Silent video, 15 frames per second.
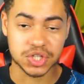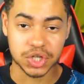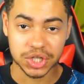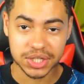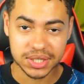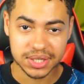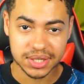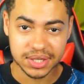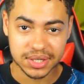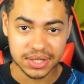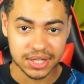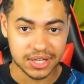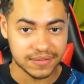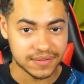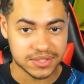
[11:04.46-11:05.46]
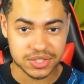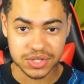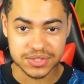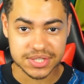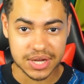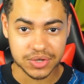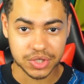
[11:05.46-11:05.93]
good, if it
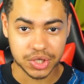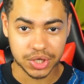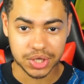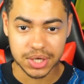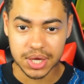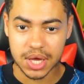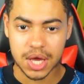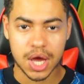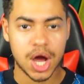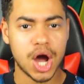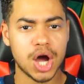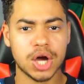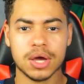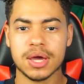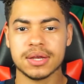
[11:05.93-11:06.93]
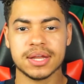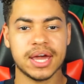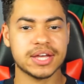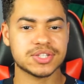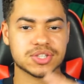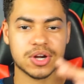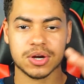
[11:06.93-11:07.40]
turns out good,
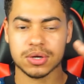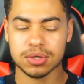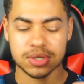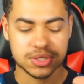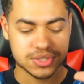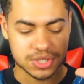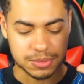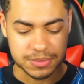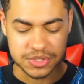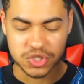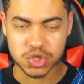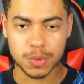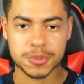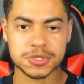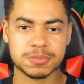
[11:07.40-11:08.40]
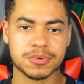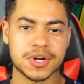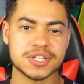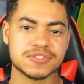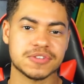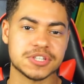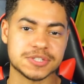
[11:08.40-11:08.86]
NASCAR, there's going to be so much
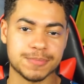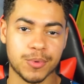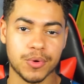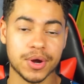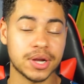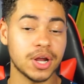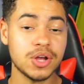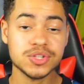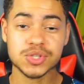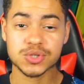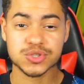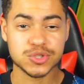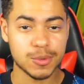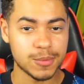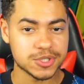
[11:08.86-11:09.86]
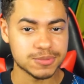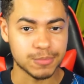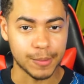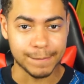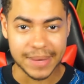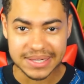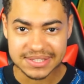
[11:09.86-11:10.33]
praise for the sport and also so much
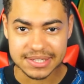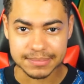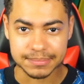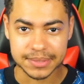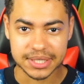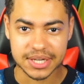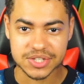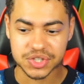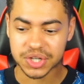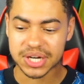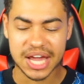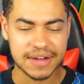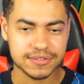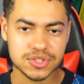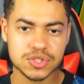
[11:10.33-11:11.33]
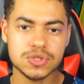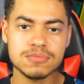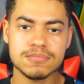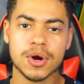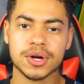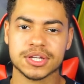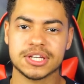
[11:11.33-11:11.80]
momentum because you're going to have two
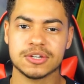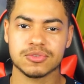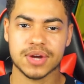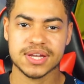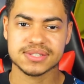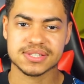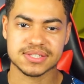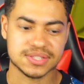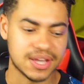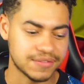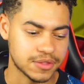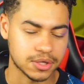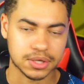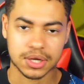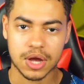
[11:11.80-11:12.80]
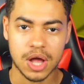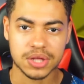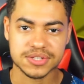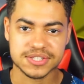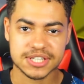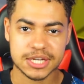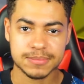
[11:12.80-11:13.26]
marquee races. You have the
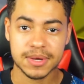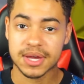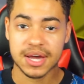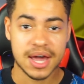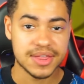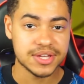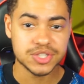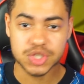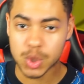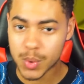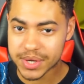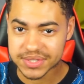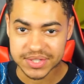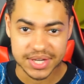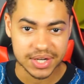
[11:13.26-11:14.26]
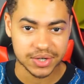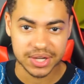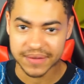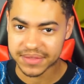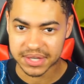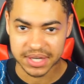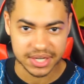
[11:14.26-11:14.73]
Coliseum, and then 2 weeks later, you
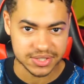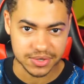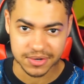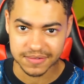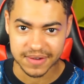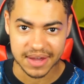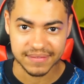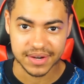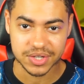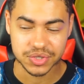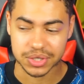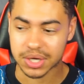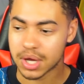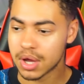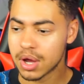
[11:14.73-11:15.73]
have the Daytona 500.